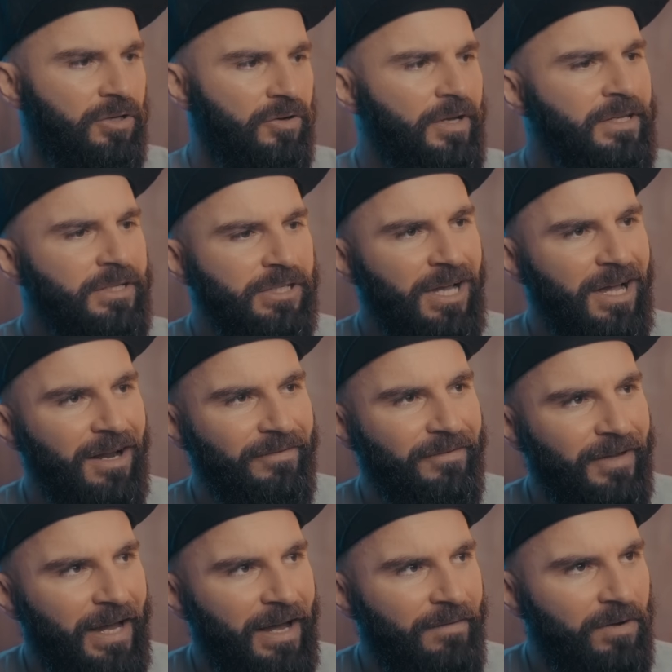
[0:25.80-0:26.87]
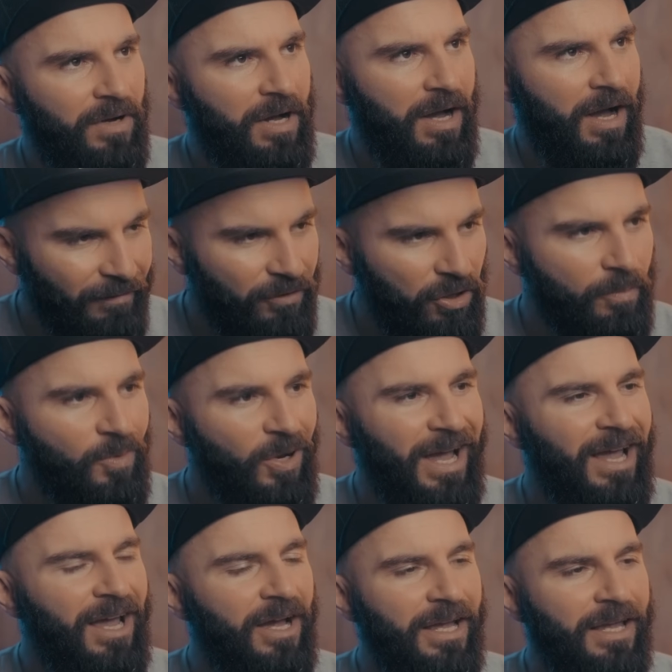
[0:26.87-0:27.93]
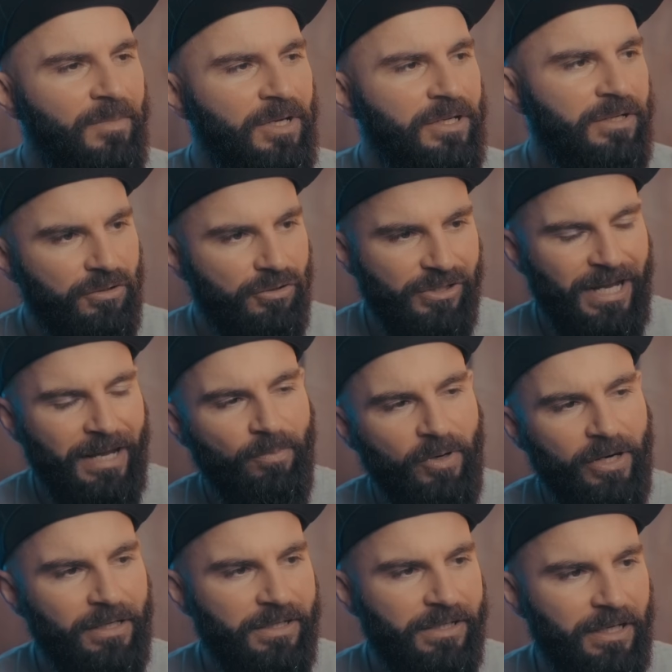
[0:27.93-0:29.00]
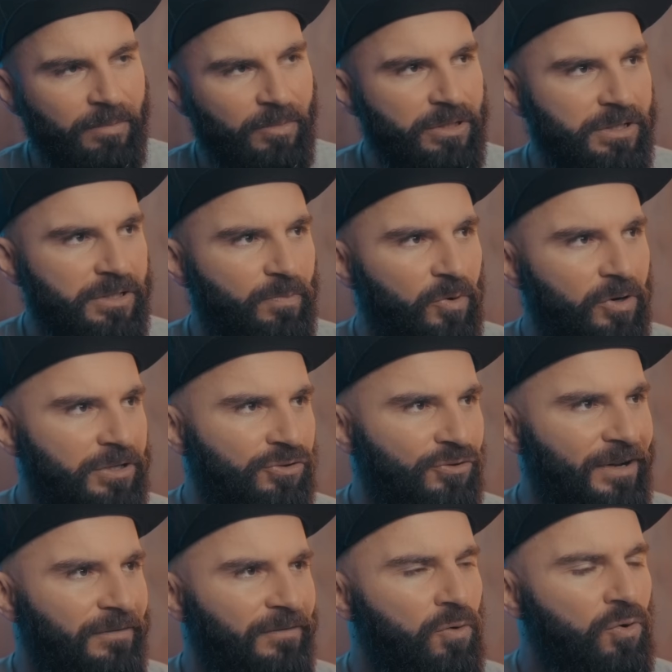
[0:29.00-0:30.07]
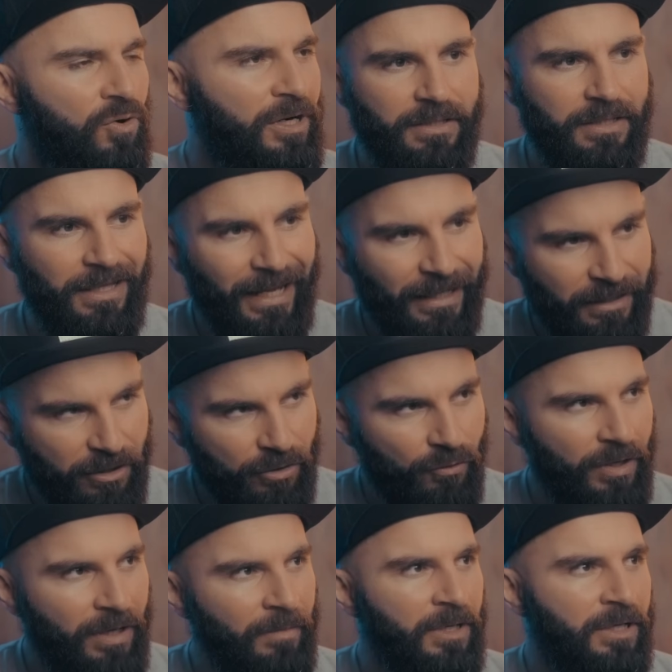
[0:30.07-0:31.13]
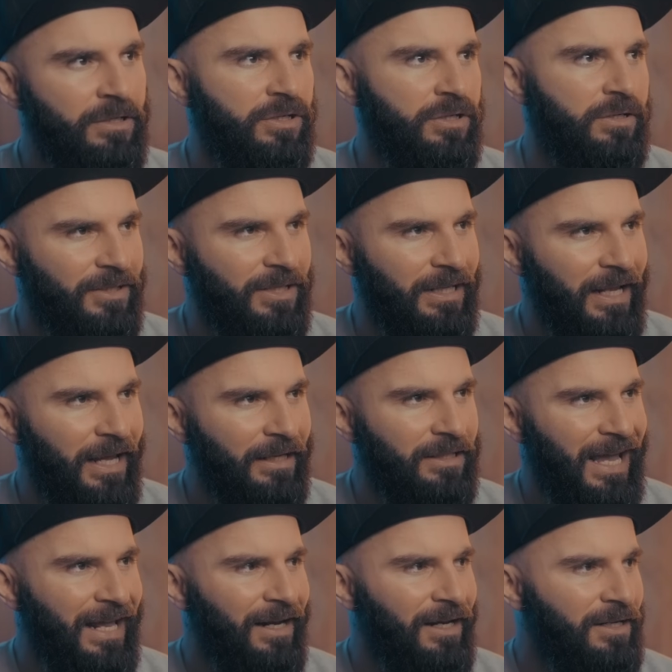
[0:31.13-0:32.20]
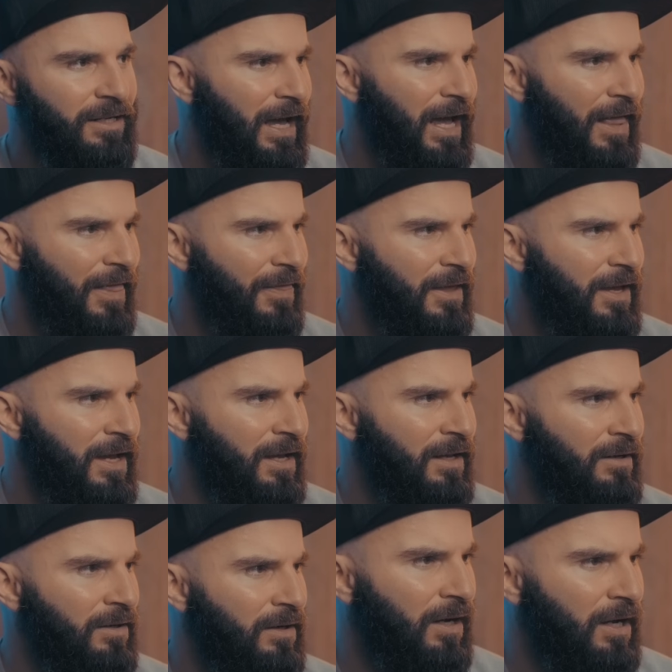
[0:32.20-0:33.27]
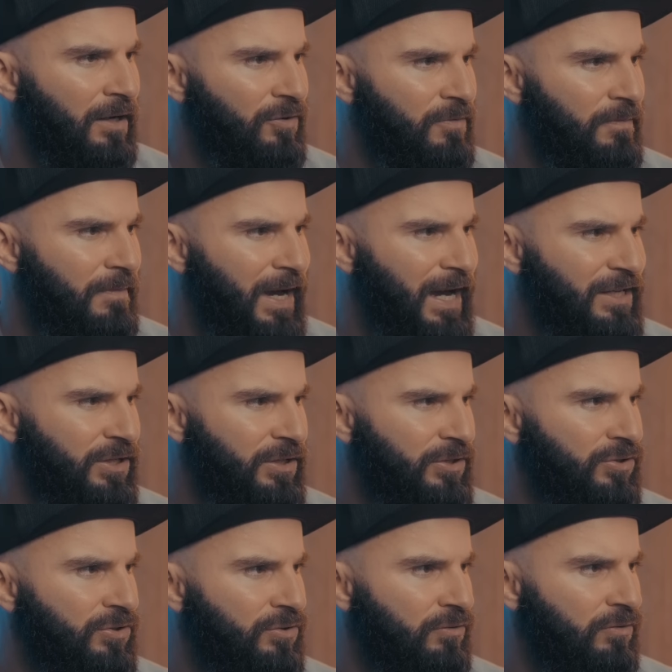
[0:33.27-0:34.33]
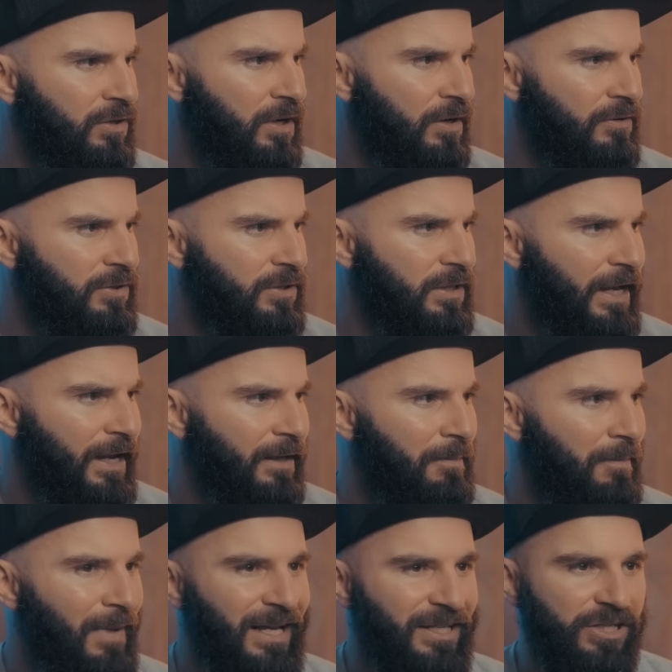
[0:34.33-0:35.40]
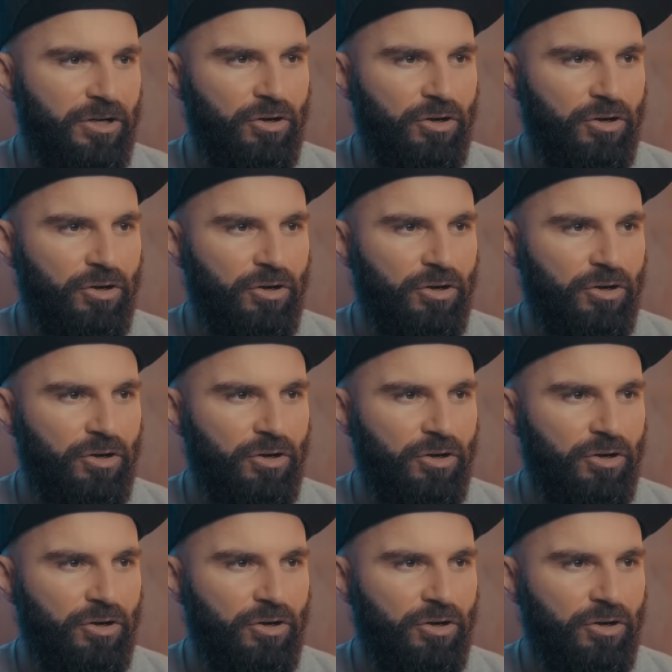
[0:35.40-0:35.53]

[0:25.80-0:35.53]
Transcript: So inside of Canva, I've got my AI image. To separate this image is pretty straightforward forward. Selecting your image, select edit, and then under Magic Studio, select Magic